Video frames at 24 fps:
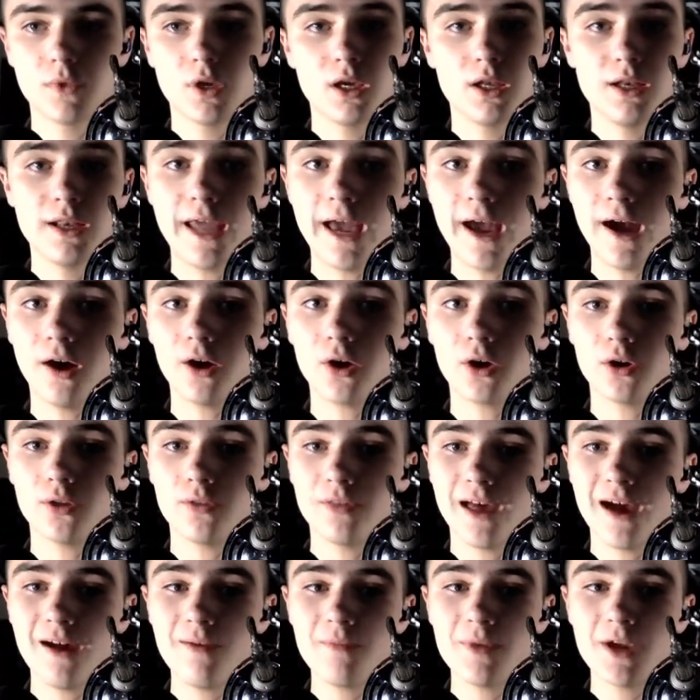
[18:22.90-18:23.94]
Now,
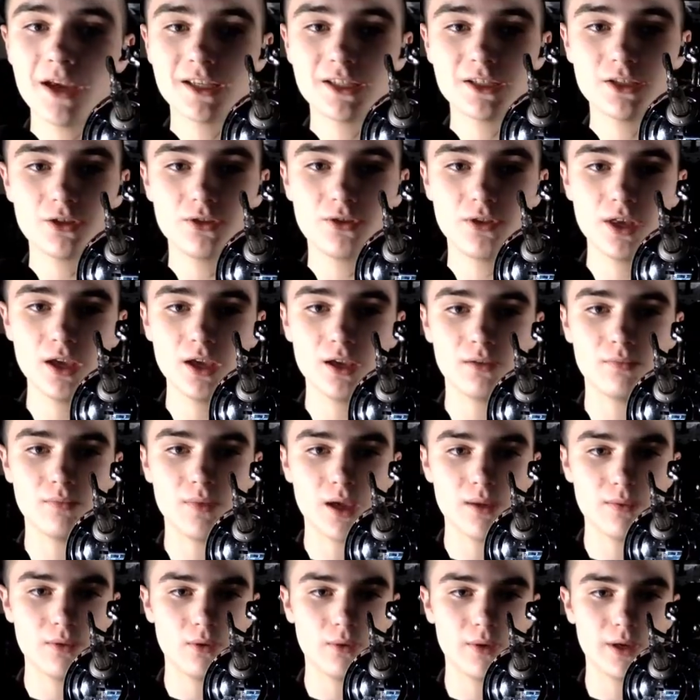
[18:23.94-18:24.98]
that makes you think,
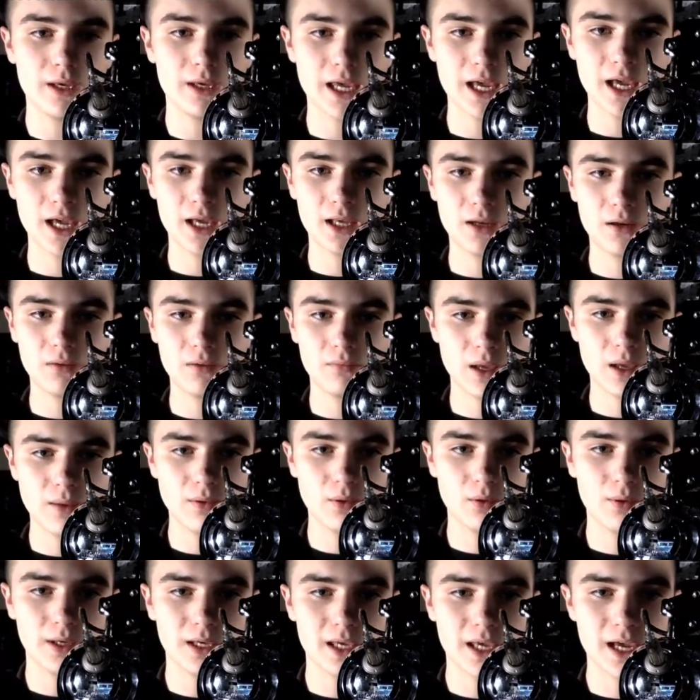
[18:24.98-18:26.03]
maybe we can
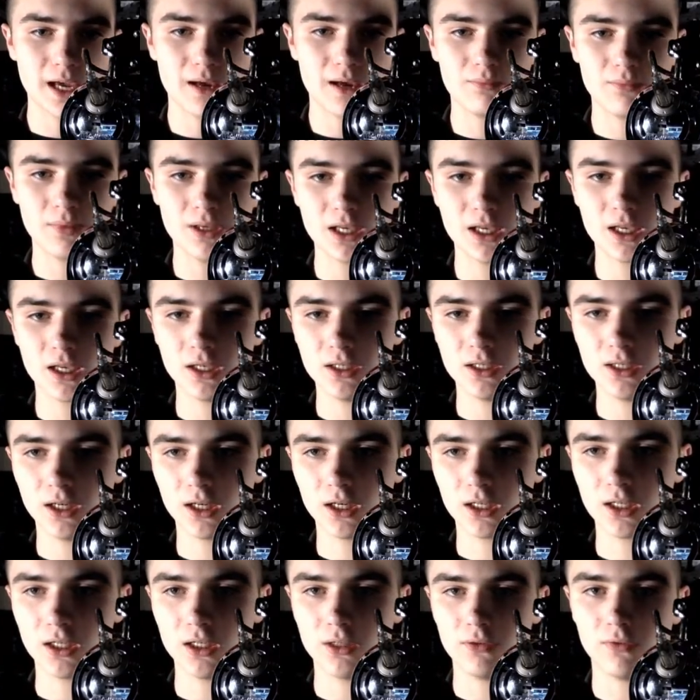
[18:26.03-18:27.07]
beat
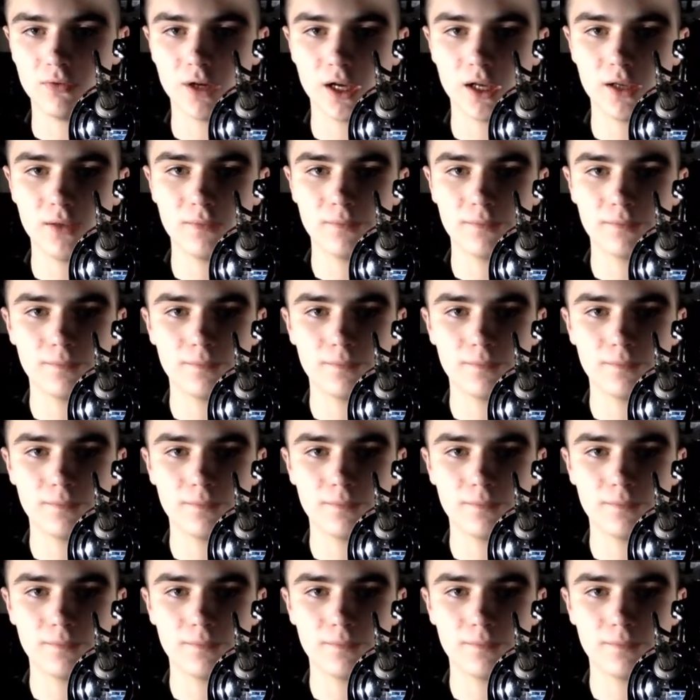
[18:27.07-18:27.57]
Kentucky, right?